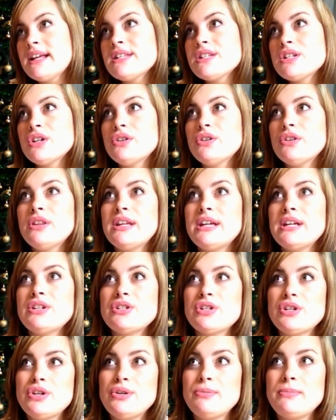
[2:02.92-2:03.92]
that's a good thing
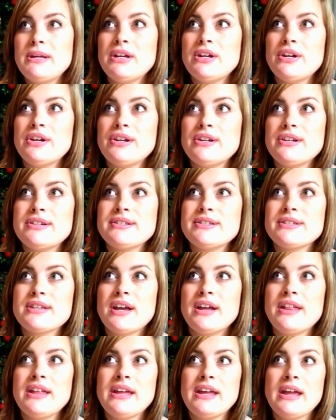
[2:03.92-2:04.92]
too, because
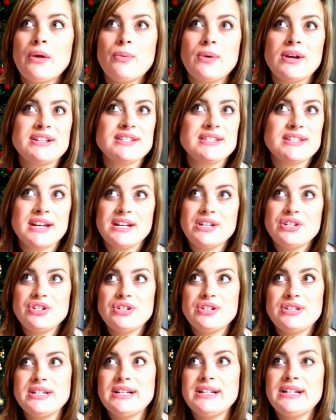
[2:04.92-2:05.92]
I think at one stage
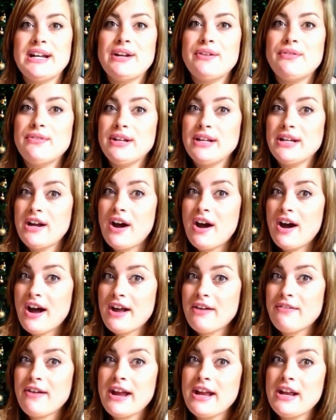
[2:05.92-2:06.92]
New Zealand had a really
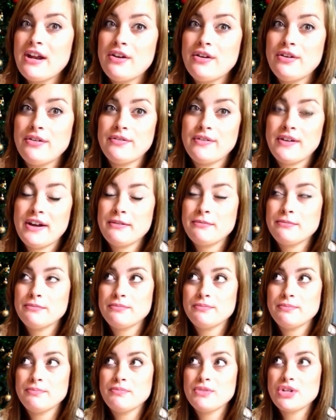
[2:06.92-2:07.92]
high rate of
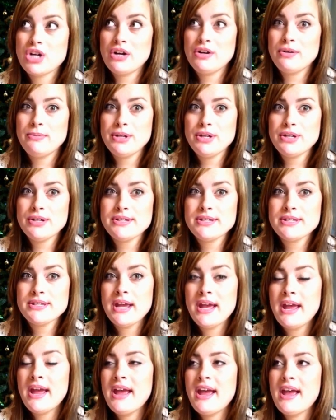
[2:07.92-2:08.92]
child abuse,
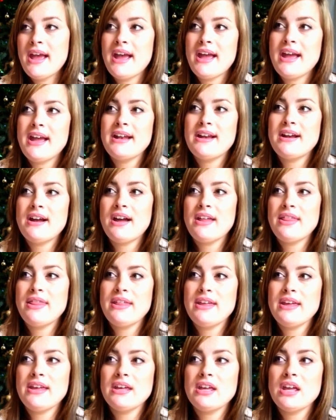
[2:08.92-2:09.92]
and I
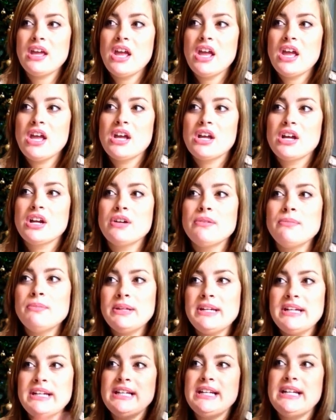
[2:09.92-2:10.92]
think
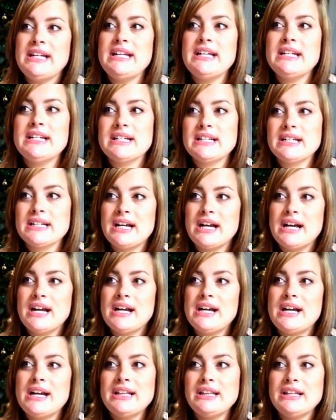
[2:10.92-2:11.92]
completely
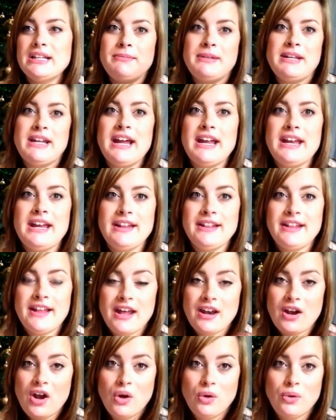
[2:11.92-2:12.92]
eliminating
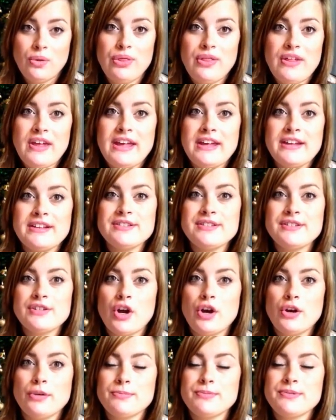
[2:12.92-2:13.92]
that whole thing
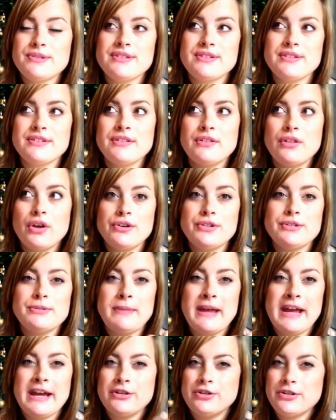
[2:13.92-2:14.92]
stops those
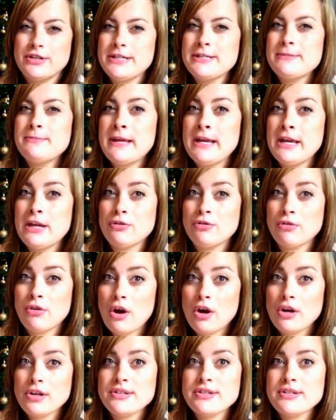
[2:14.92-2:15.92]
boundaries being
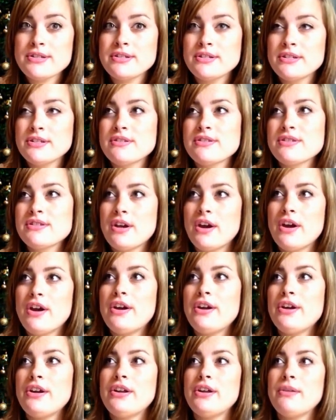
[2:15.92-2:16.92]
crossed.
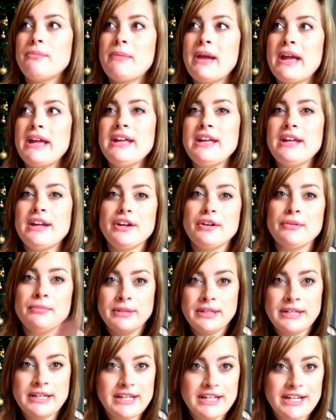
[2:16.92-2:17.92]
So making it
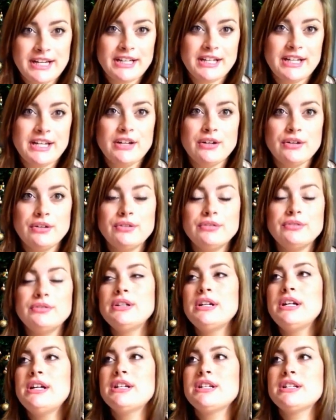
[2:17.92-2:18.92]
completely illegal
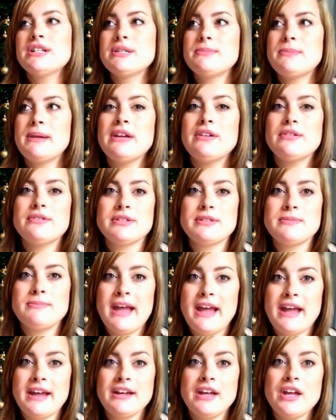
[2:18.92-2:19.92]
to spank or
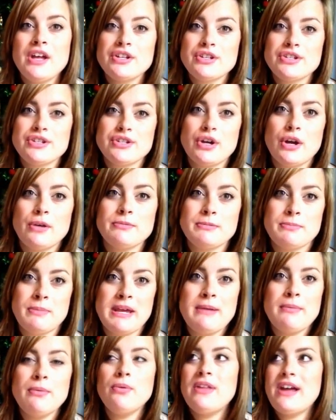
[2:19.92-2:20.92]
smack stops
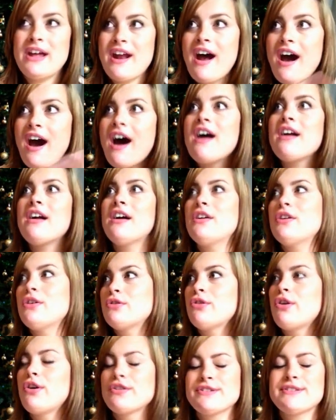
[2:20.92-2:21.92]
people that are going to
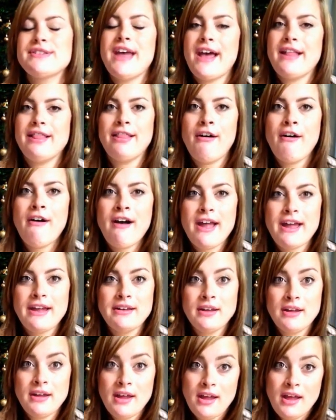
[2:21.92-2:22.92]
cross that
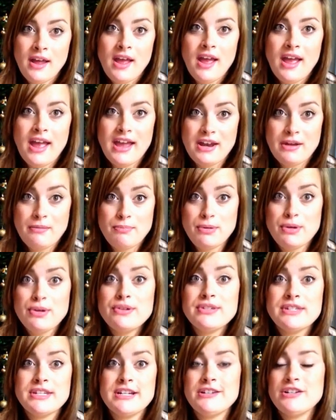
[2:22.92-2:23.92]
line and
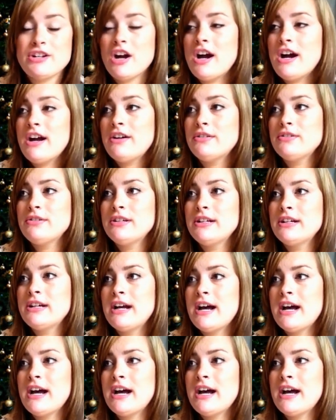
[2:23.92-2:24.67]
abuse their child.